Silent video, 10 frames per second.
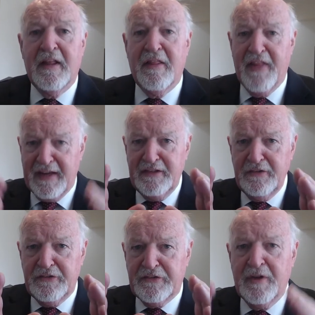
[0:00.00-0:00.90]
That
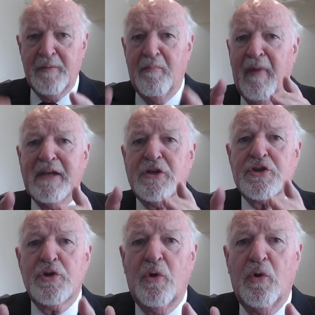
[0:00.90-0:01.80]
is, make
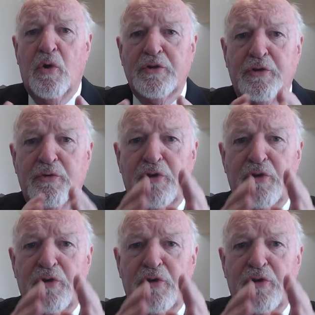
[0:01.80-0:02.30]
sure you